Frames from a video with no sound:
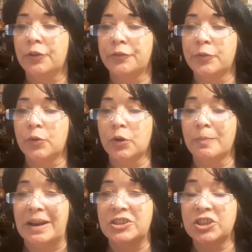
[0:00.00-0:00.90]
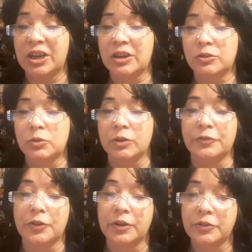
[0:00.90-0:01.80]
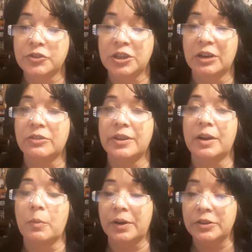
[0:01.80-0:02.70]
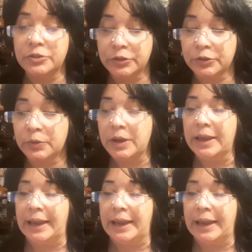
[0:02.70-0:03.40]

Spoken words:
for my channel or for another channel that I want to do.